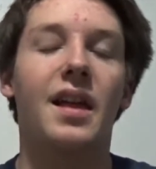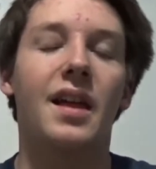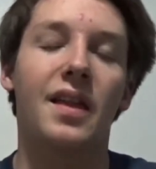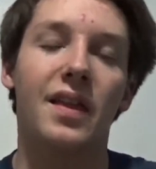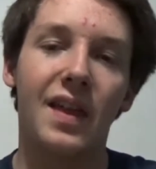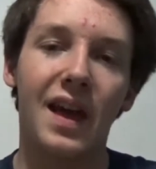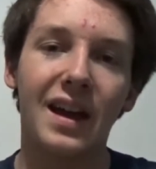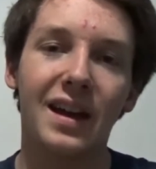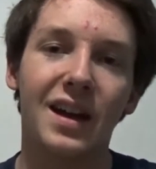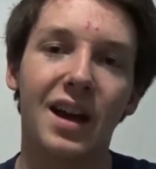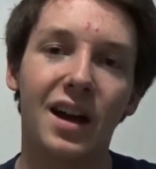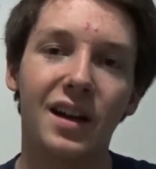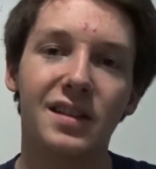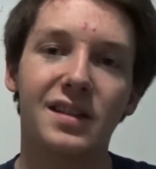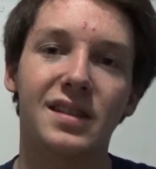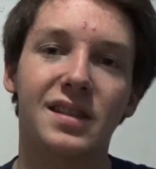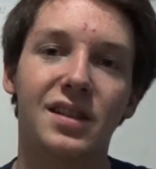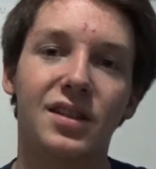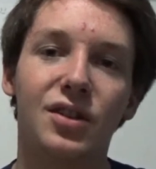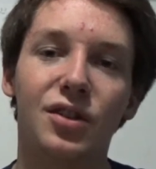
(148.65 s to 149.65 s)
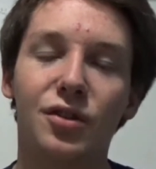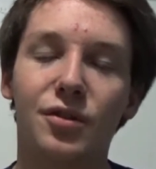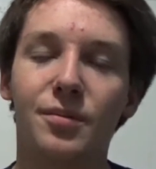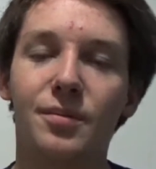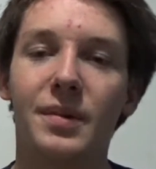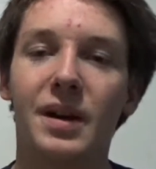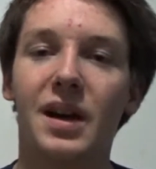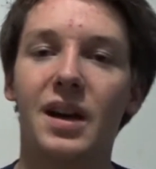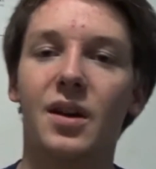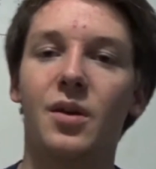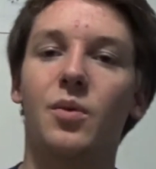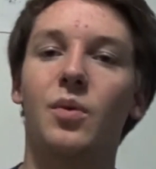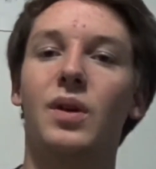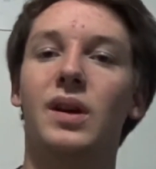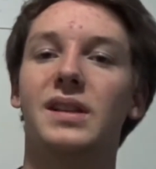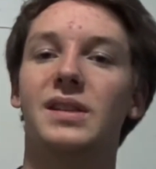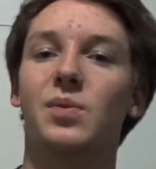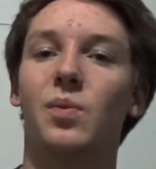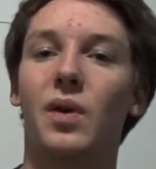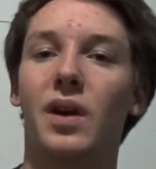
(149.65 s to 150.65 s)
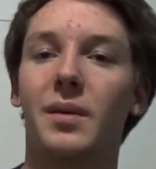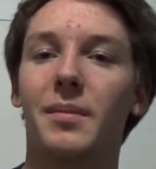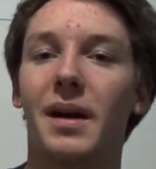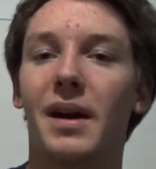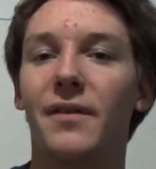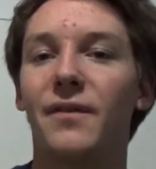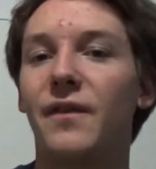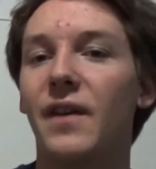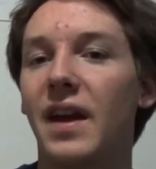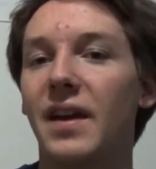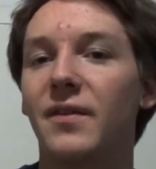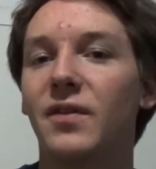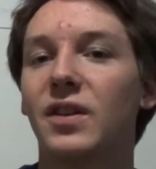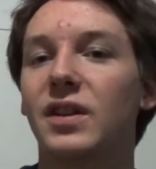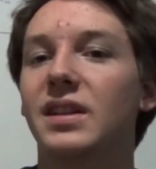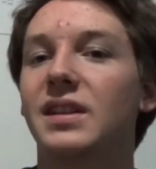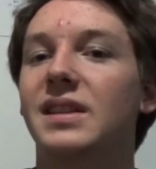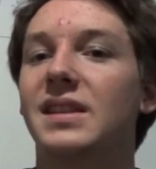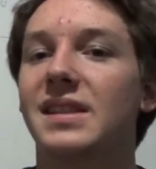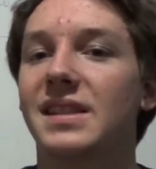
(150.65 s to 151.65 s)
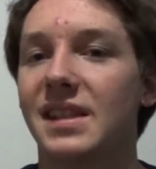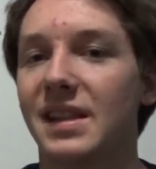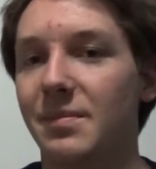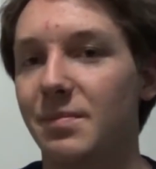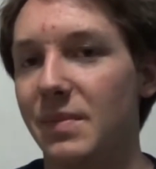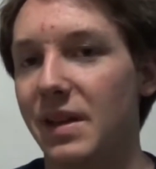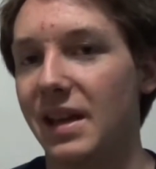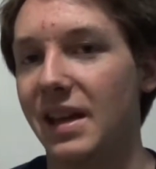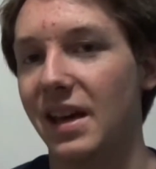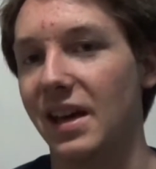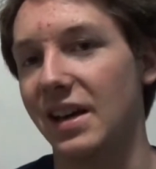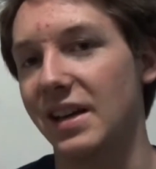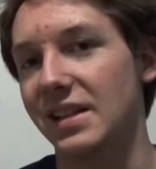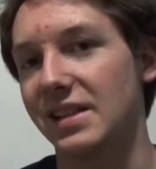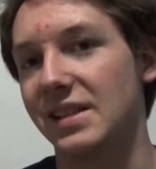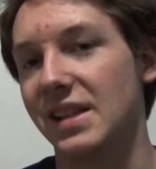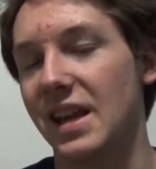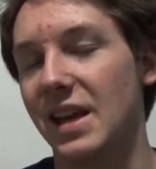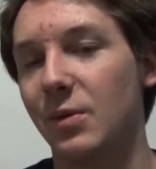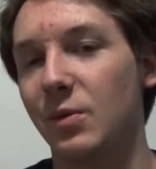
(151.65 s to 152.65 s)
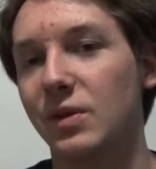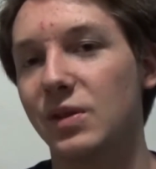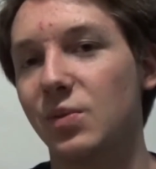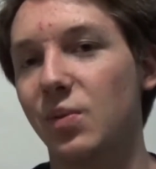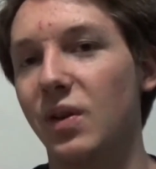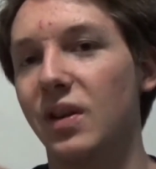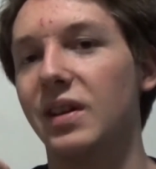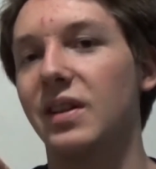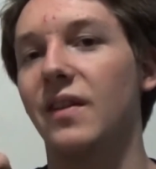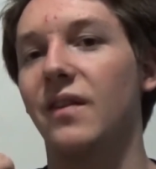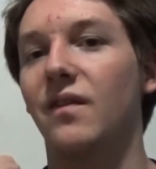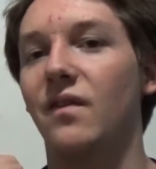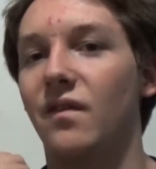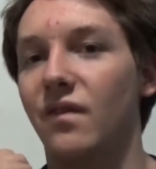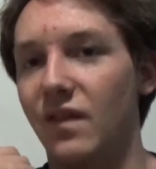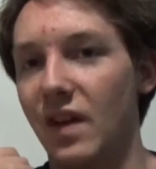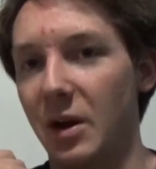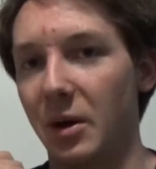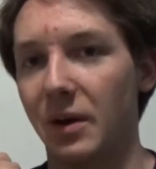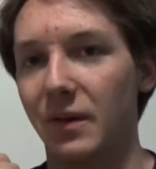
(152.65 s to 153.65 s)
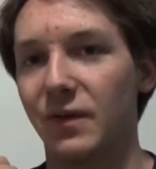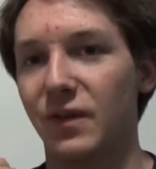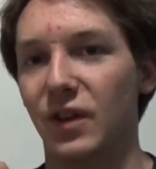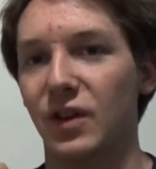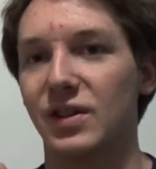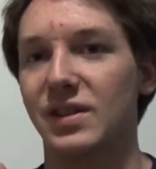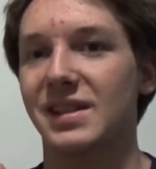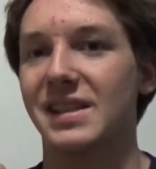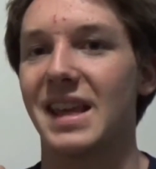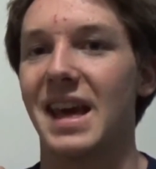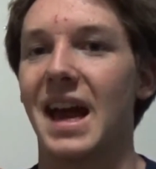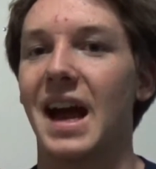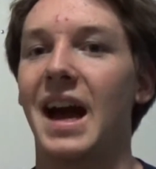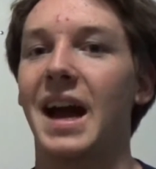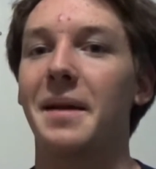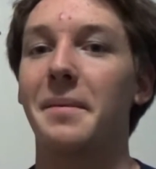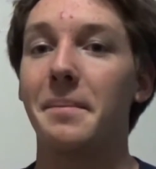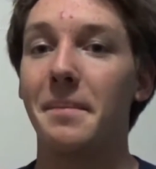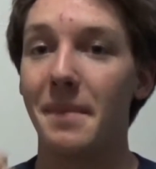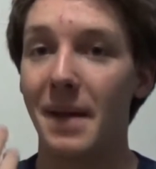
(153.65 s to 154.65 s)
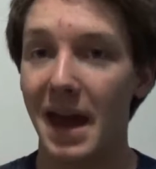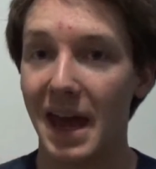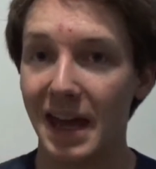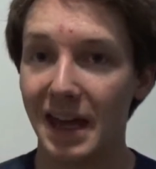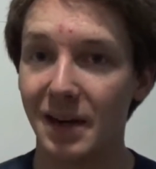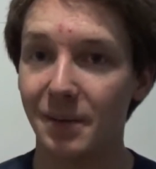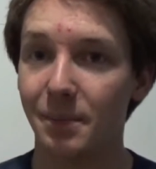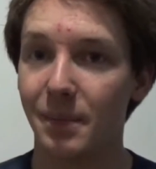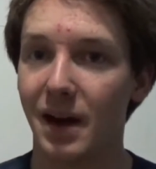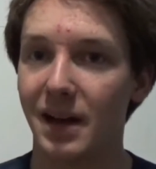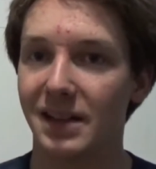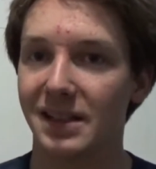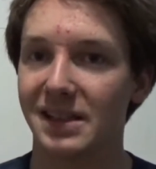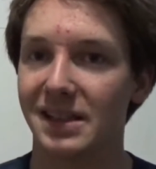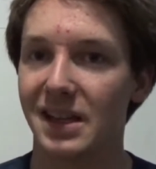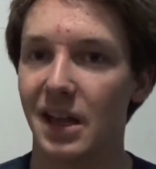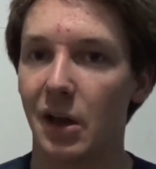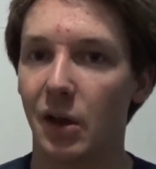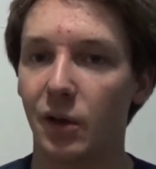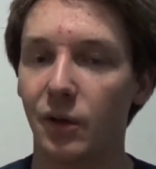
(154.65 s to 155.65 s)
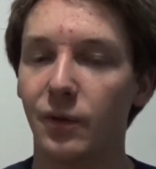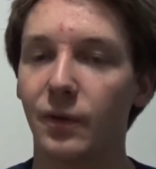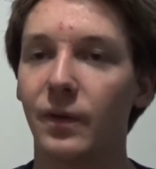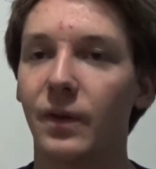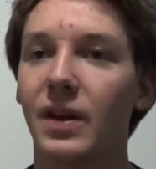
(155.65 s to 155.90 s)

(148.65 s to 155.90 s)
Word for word: That costume was one of my favorites because it was one of the very first that I made myself.